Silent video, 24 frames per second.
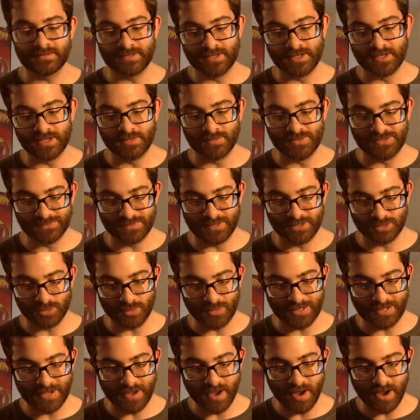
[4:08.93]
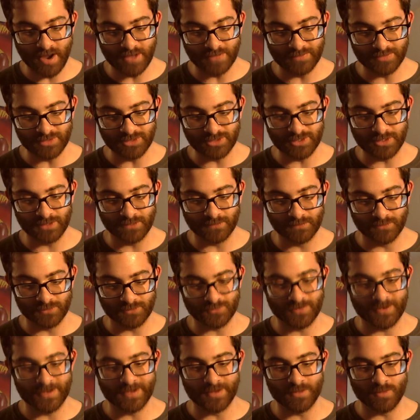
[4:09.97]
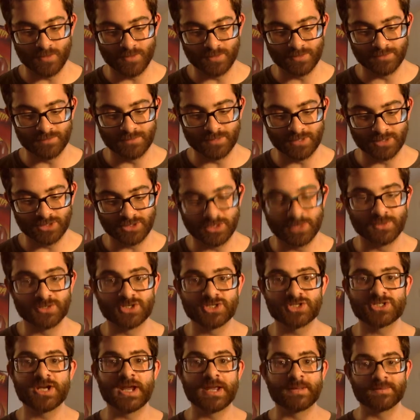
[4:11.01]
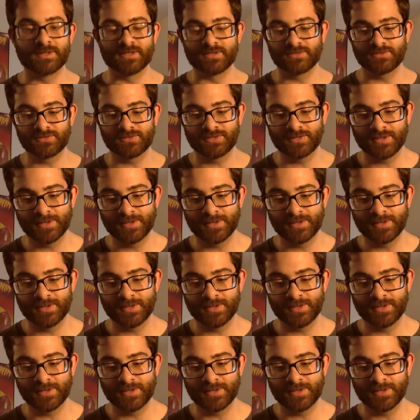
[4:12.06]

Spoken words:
WrestleMania 29, the Shield versus Randy Orton, Big Show, and Sheamus.